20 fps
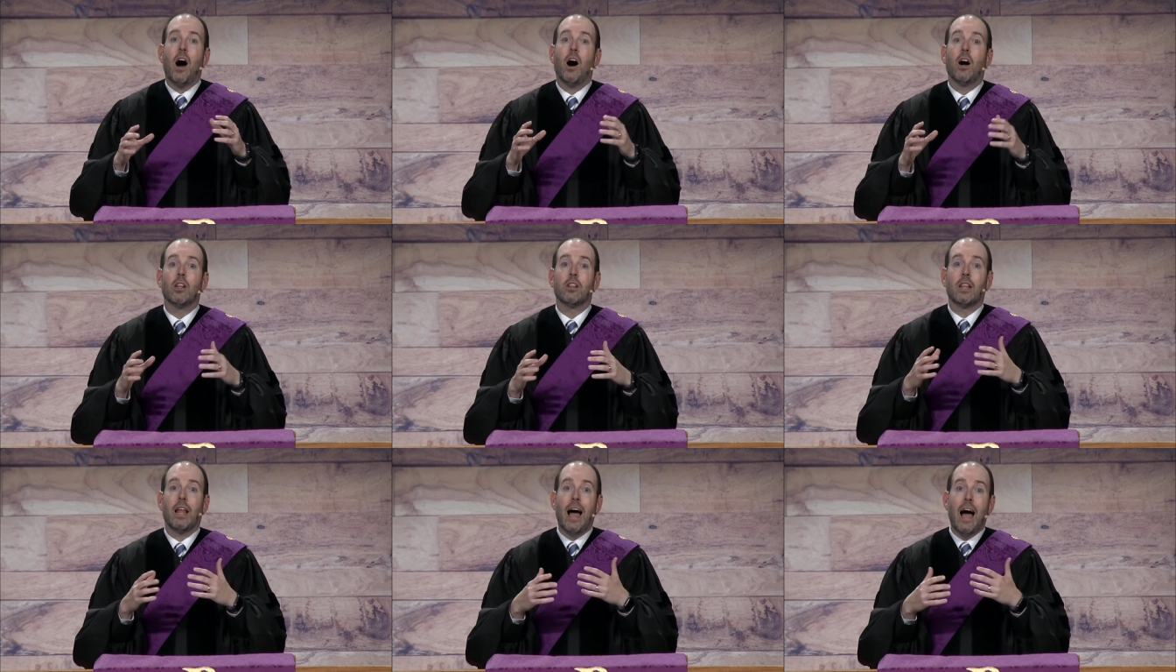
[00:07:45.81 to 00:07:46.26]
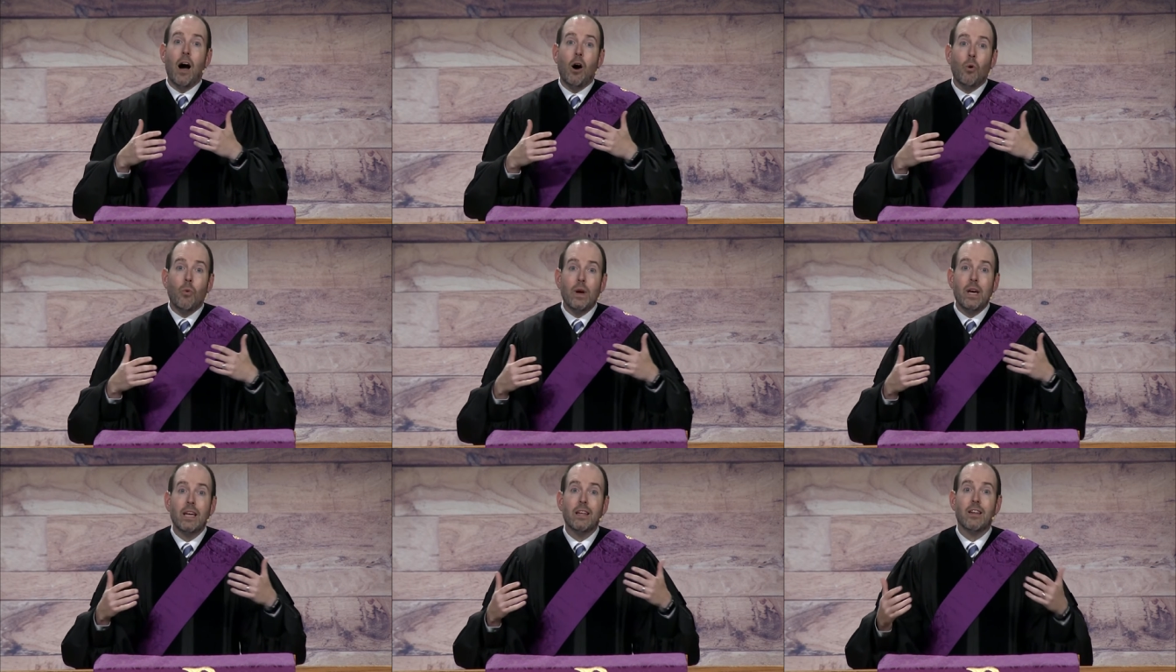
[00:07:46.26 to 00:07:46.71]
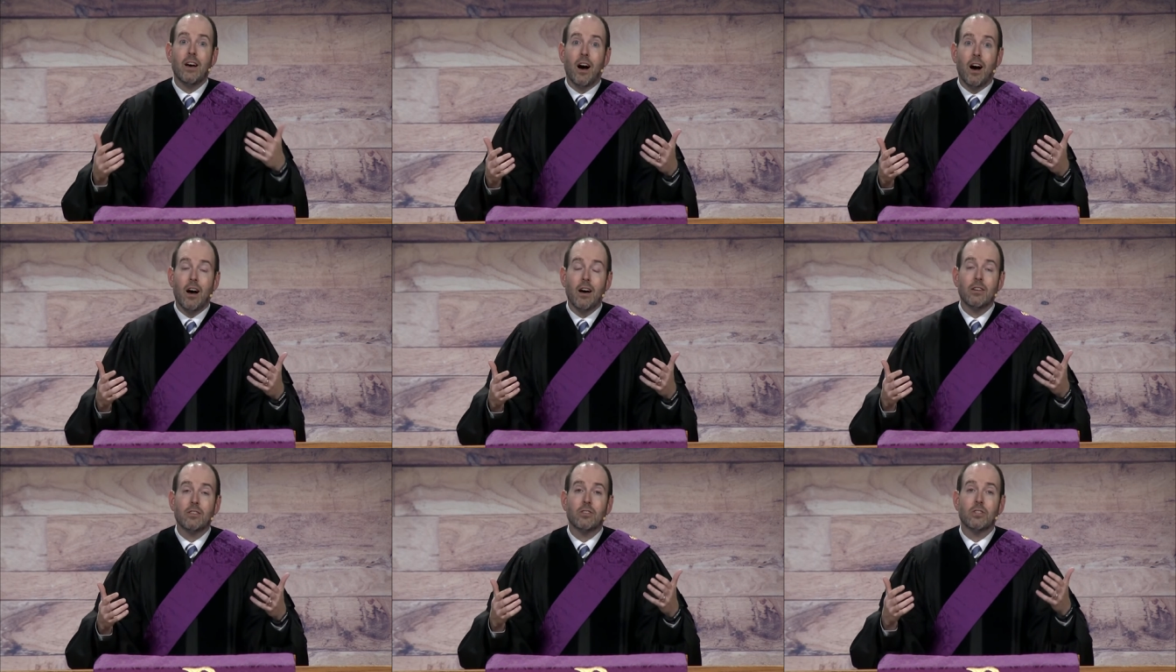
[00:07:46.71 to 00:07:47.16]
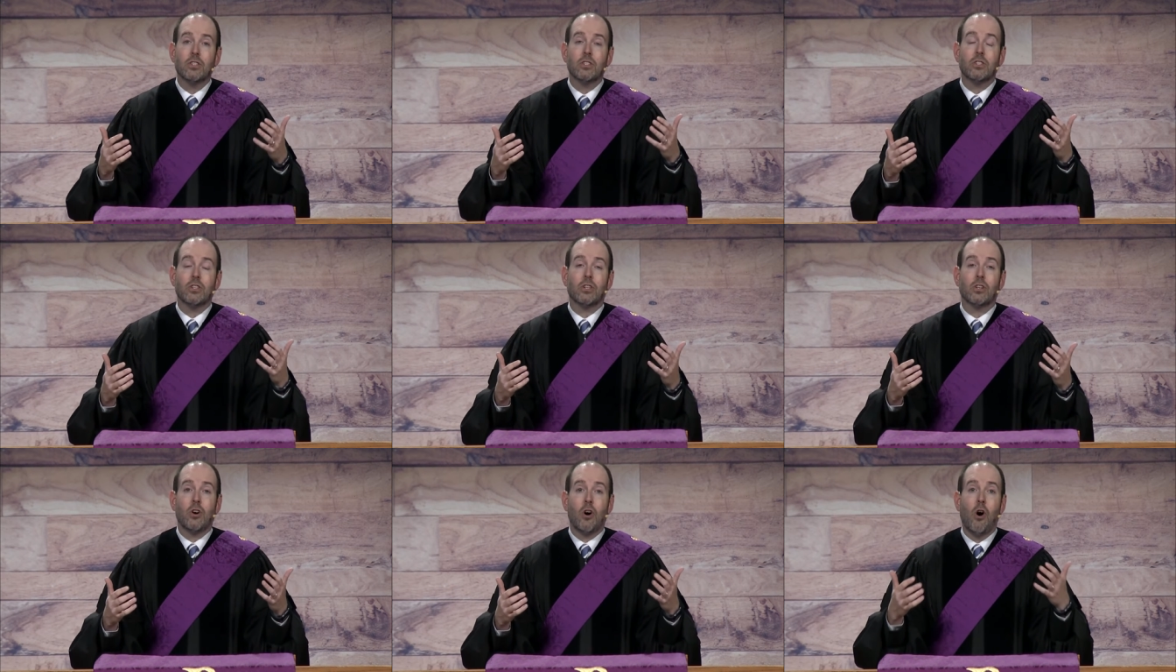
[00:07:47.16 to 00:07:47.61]
allowing us
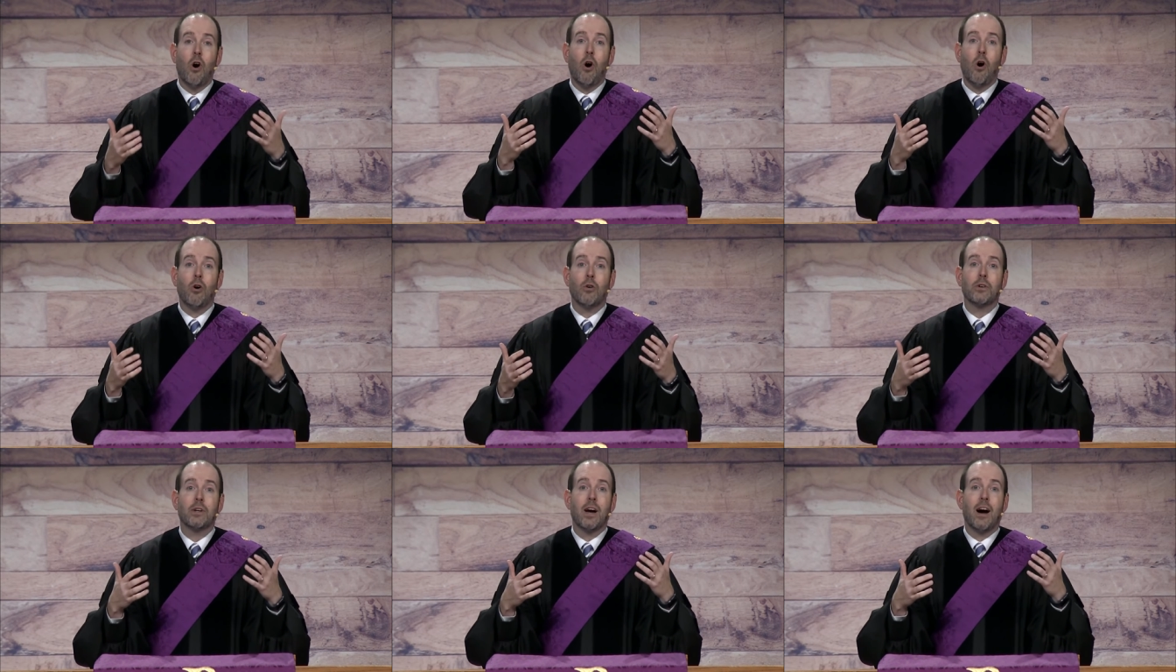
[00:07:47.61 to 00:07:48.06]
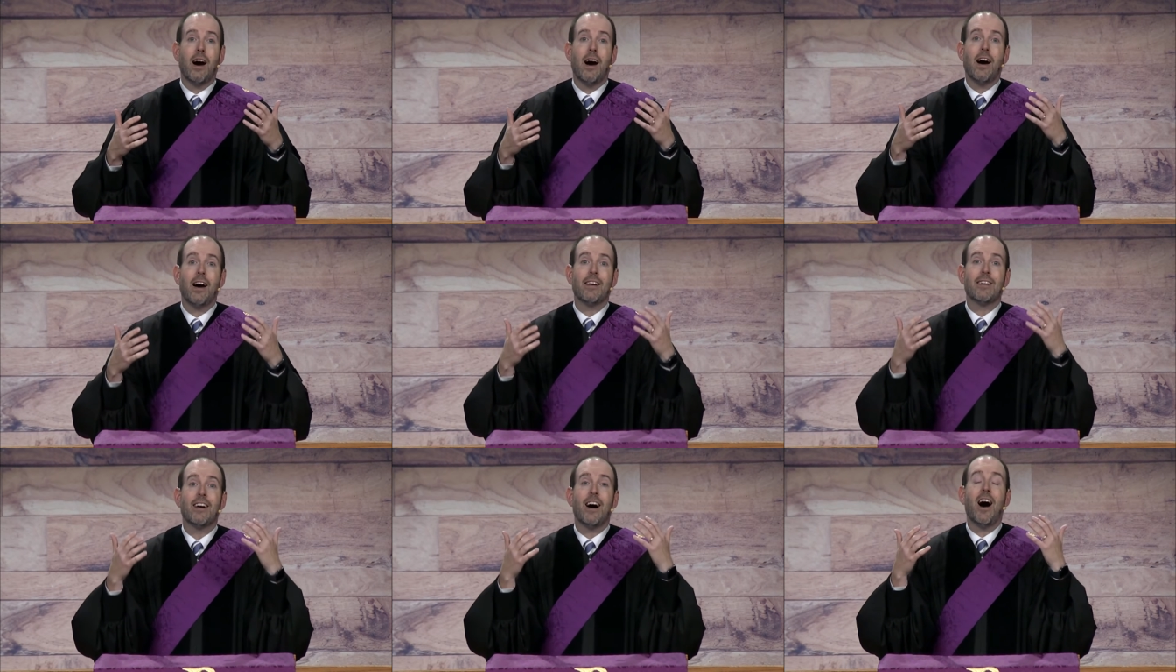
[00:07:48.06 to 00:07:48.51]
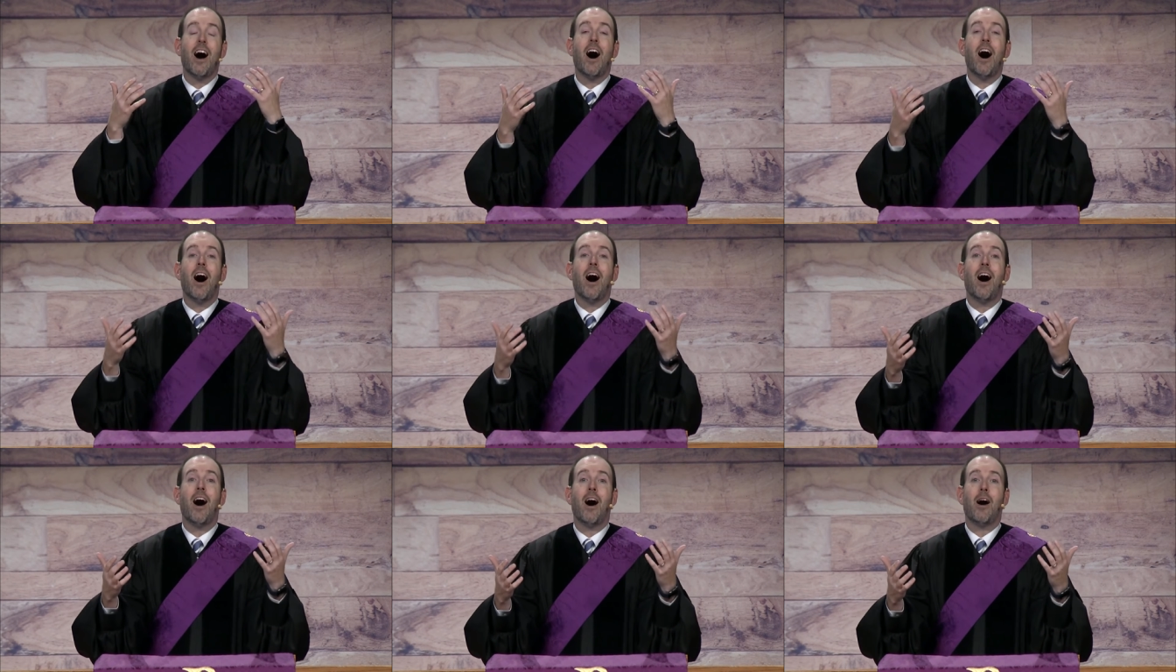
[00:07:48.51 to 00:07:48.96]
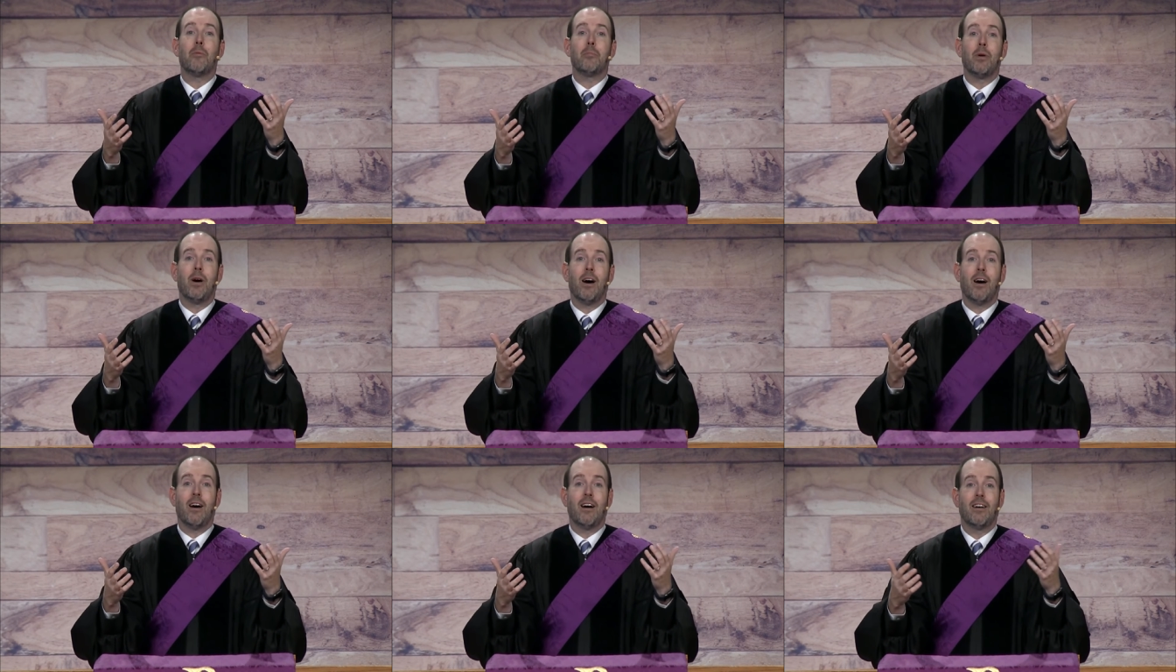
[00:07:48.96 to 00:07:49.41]
to call God
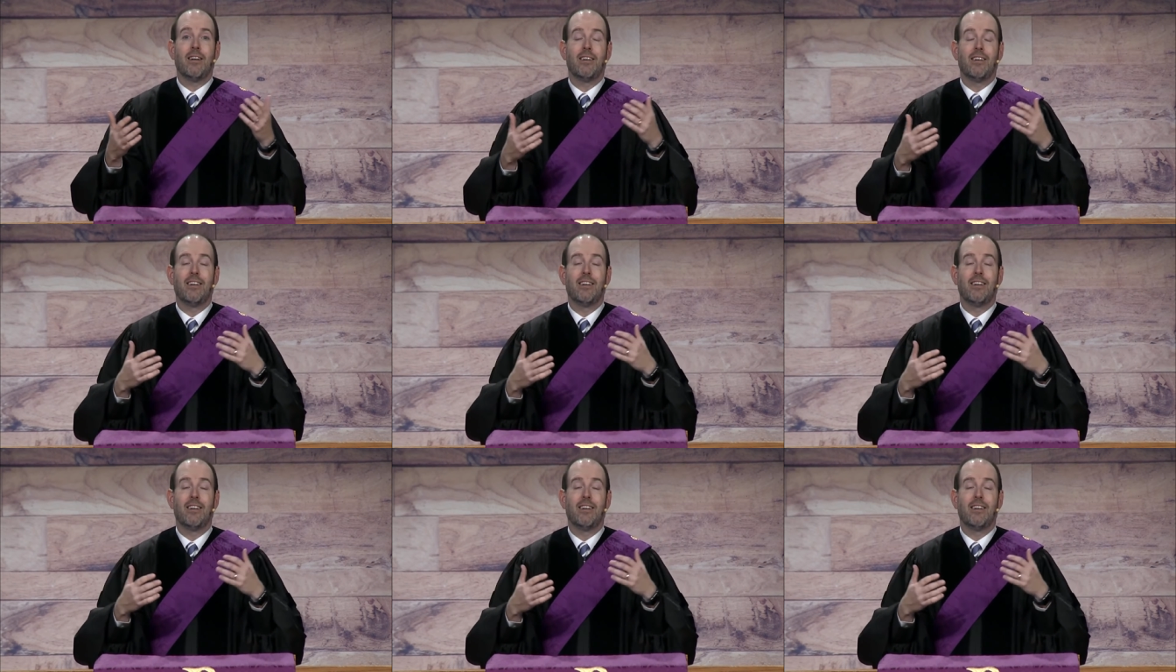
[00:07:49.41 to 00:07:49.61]
Abba,